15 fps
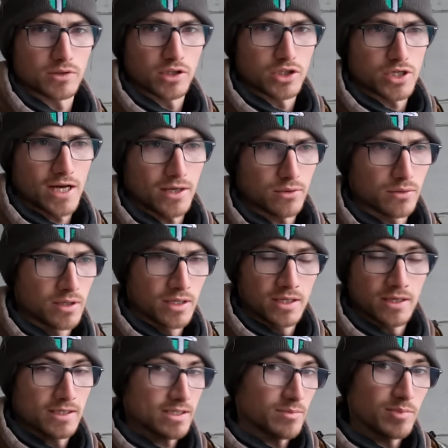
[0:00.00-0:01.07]
to the channel.
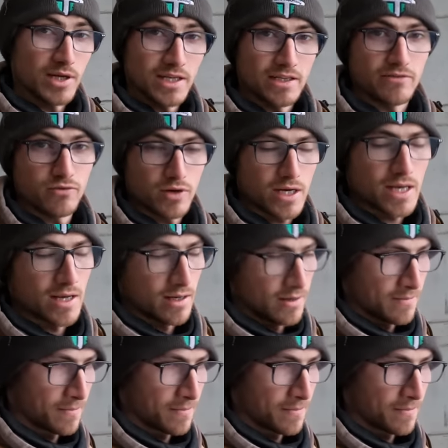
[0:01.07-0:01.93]
It's completely free.